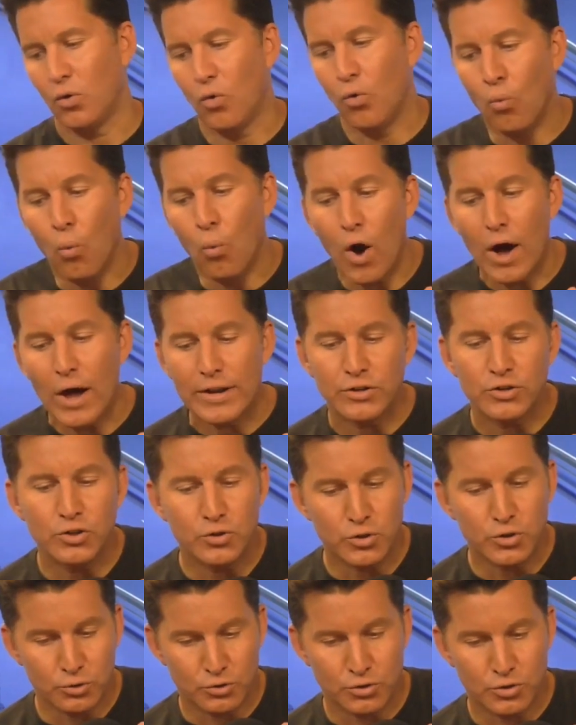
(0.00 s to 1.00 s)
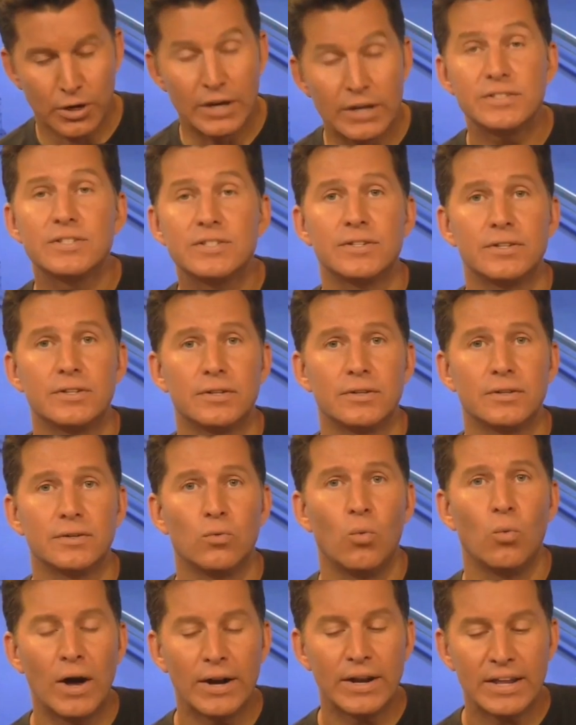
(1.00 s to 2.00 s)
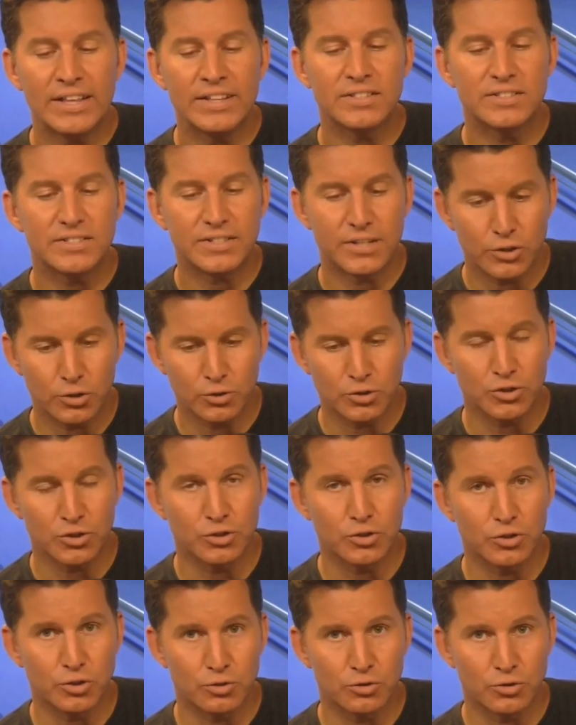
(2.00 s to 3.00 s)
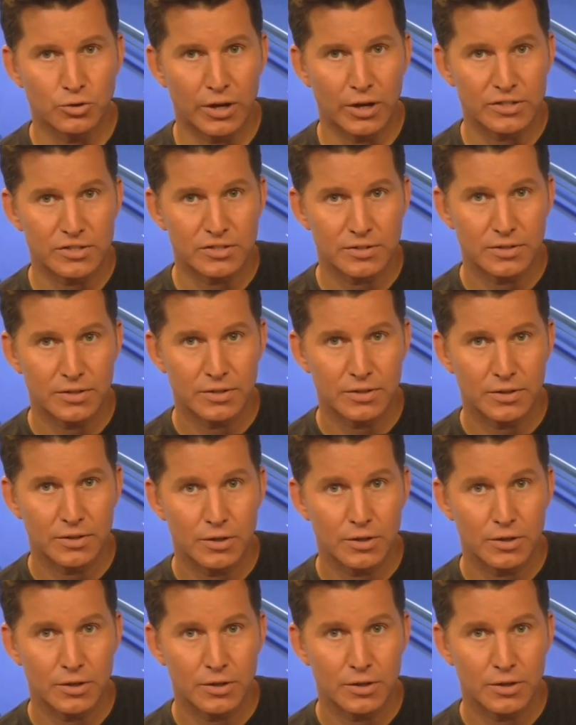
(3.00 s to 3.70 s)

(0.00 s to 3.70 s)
What do you trust? What institution do you trust?